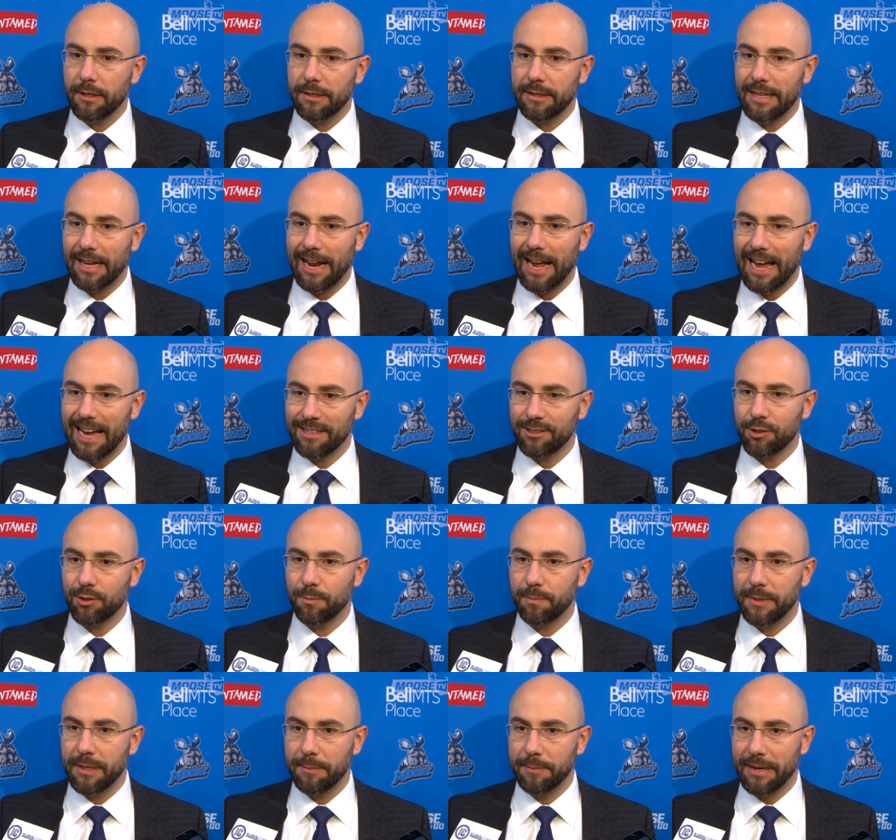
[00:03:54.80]
that has to
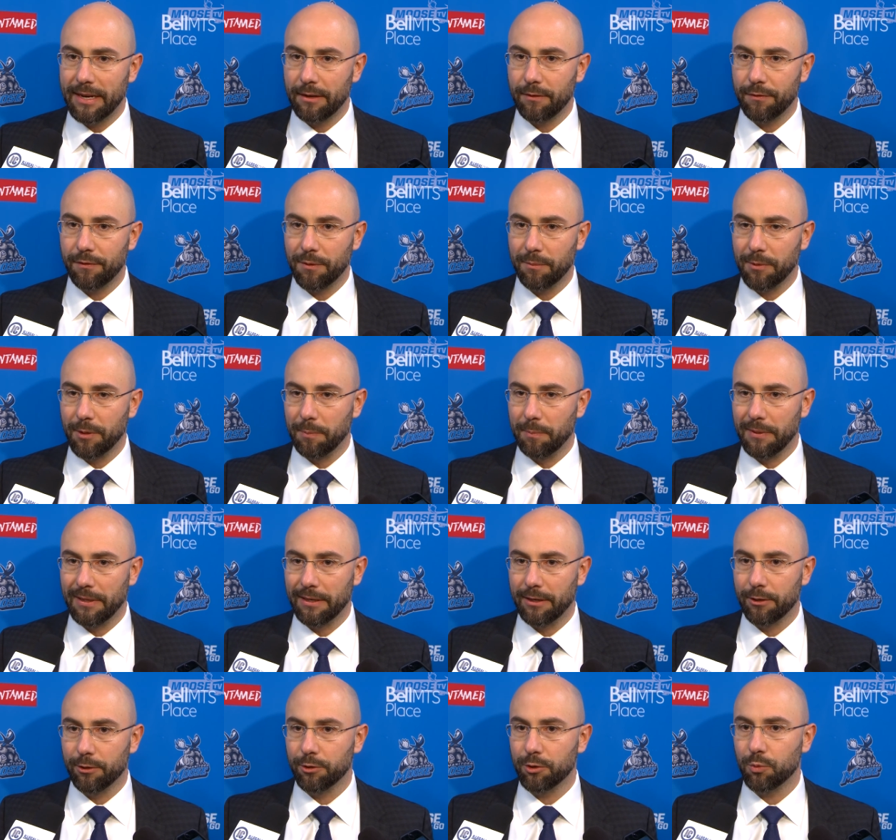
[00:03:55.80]
be made from the
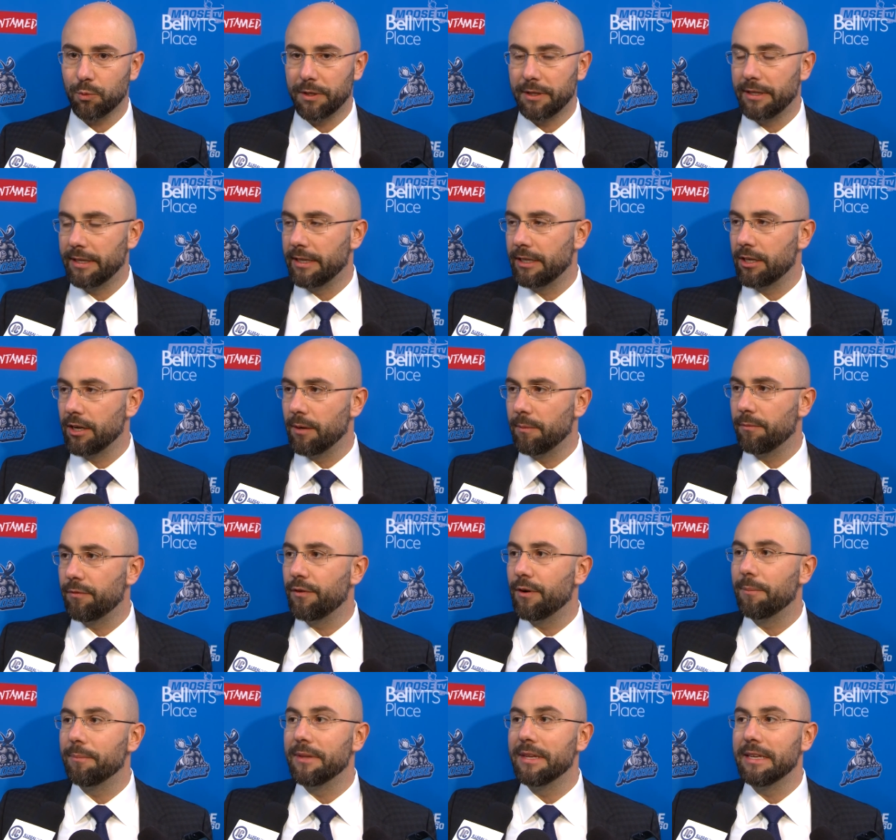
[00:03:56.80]
players when they come
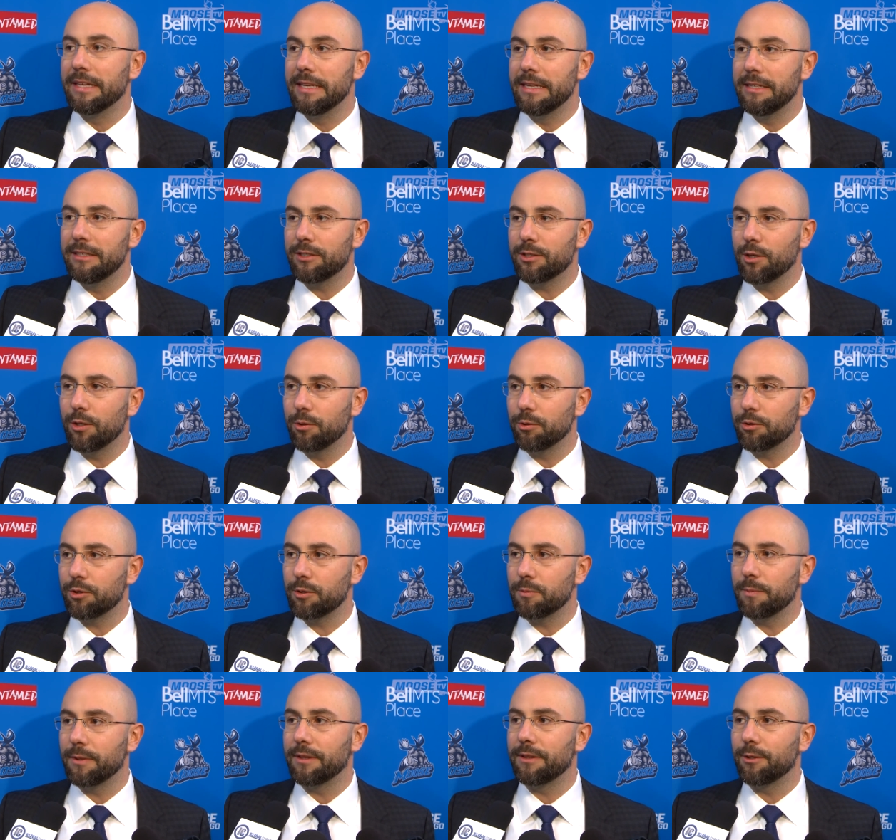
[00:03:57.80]
from the East
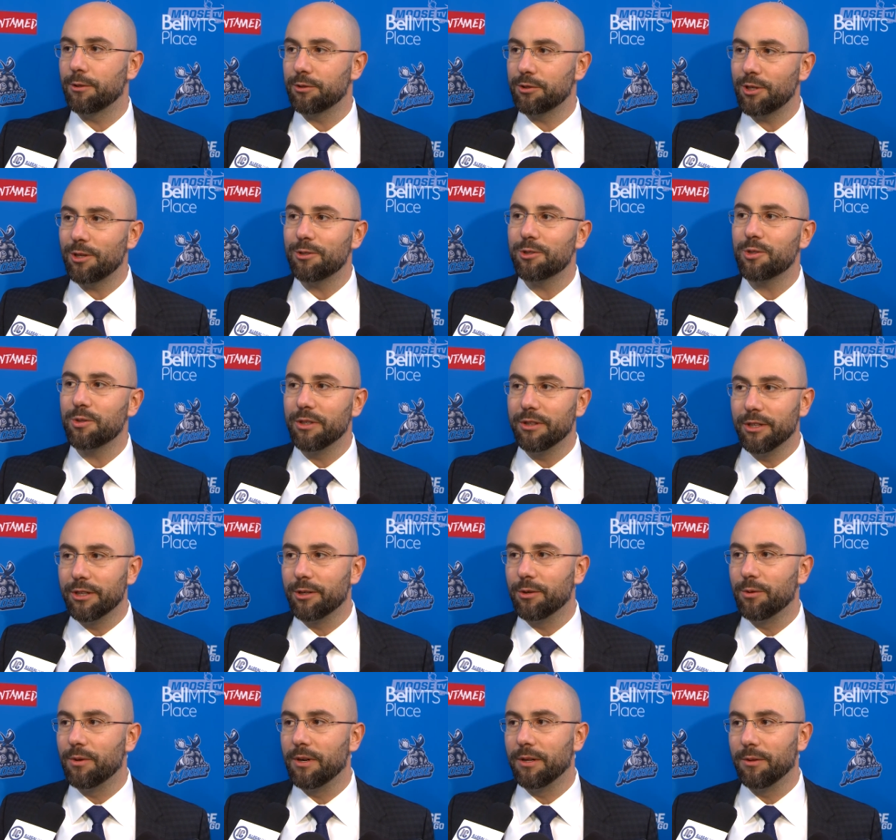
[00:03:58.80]
Coast, but there's also
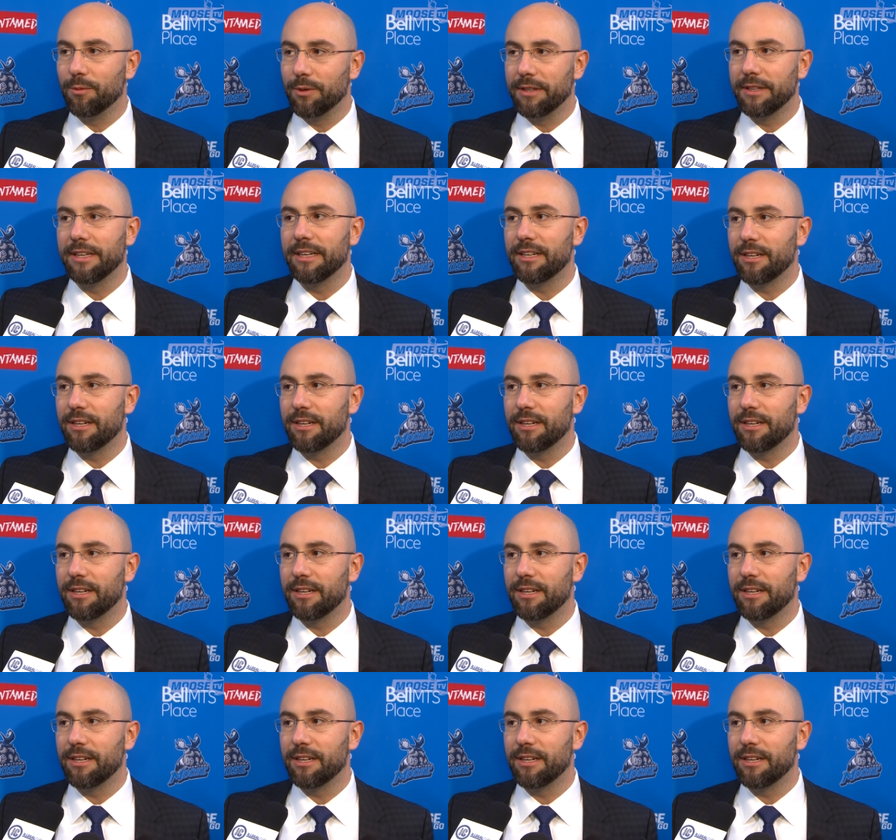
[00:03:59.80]
another one when they